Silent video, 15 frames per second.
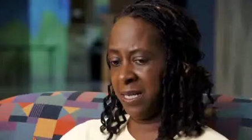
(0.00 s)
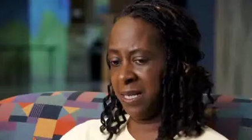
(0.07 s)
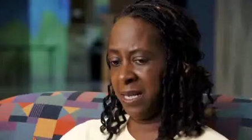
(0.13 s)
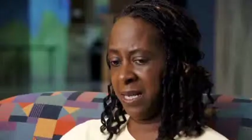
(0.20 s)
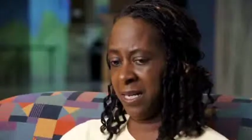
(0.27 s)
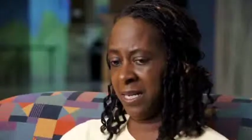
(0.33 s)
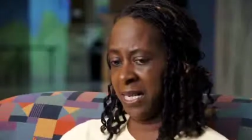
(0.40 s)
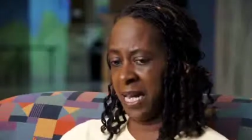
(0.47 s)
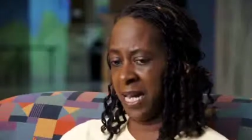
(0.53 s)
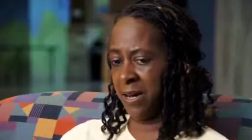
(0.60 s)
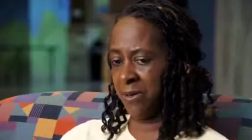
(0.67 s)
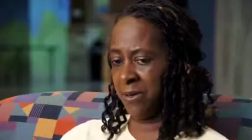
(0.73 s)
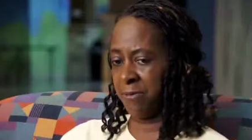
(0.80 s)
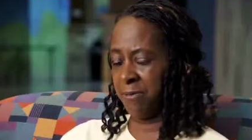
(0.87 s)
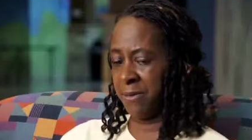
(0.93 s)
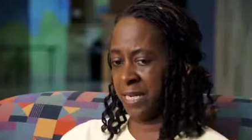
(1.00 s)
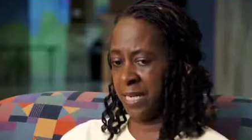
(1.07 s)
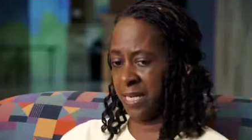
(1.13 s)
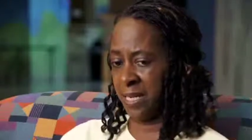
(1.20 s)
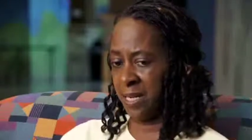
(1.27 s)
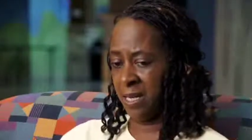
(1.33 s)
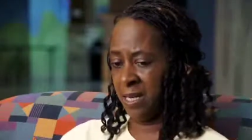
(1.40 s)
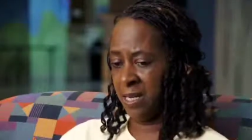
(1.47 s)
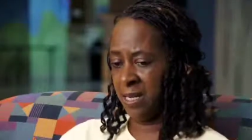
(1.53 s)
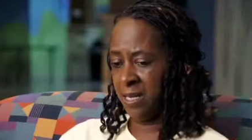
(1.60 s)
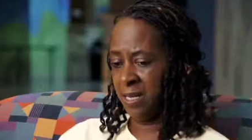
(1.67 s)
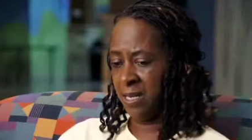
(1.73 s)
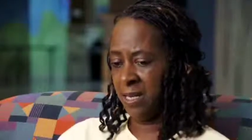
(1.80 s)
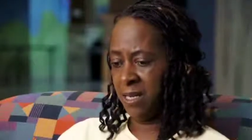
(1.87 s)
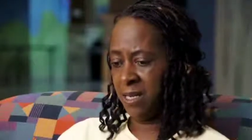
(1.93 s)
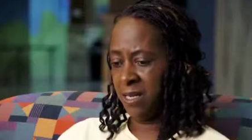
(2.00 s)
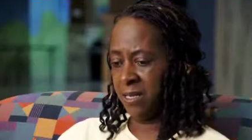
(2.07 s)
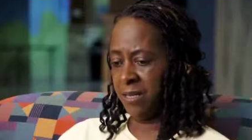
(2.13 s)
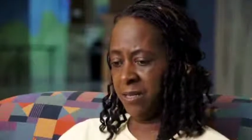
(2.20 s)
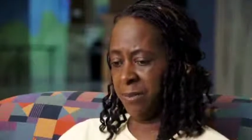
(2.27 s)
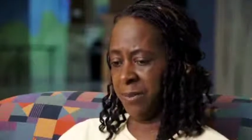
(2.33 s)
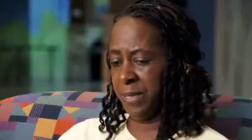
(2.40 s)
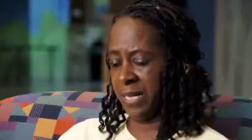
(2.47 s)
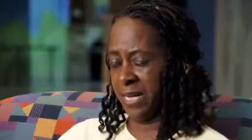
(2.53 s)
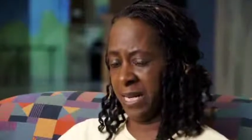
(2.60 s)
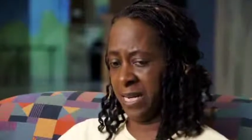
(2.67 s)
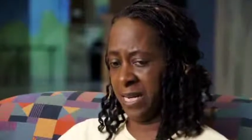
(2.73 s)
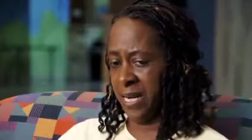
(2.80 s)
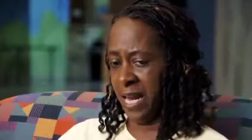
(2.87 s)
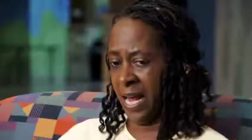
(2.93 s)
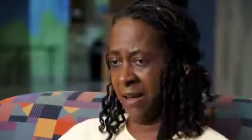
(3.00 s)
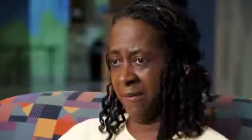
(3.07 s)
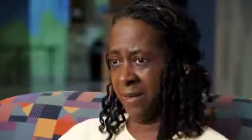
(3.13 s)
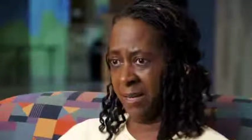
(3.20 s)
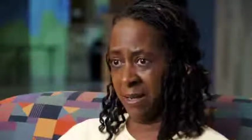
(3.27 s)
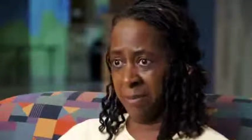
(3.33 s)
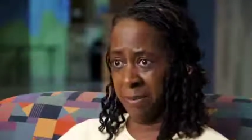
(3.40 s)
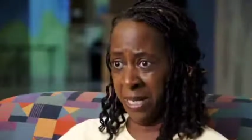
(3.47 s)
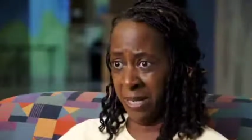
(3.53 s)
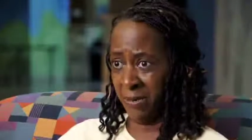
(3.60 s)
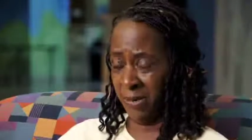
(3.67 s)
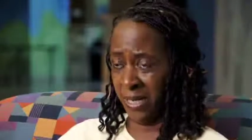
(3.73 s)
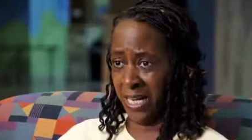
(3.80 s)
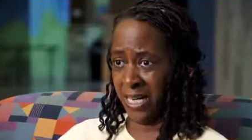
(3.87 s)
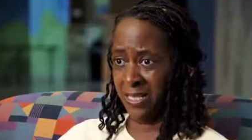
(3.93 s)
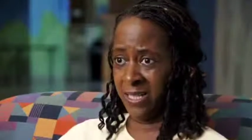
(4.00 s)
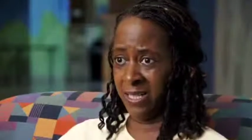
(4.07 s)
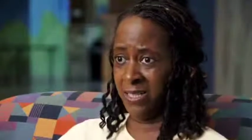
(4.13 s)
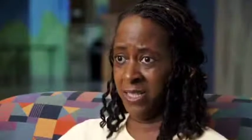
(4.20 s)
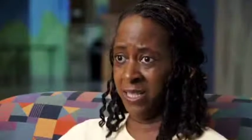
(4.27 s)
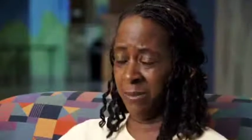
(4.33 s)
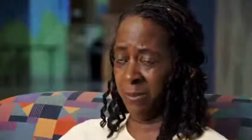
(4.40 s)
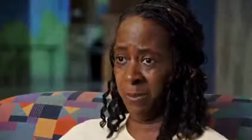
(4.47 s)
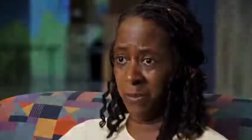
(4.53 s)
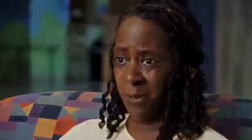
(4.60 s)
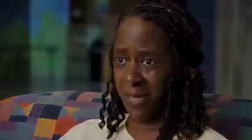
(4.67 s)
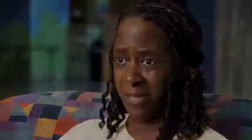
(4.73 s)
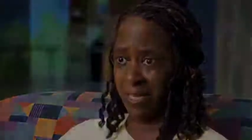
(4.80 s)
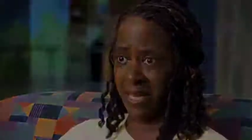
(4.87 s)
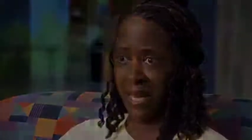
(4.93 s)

it allowed me to begin having a better relationship with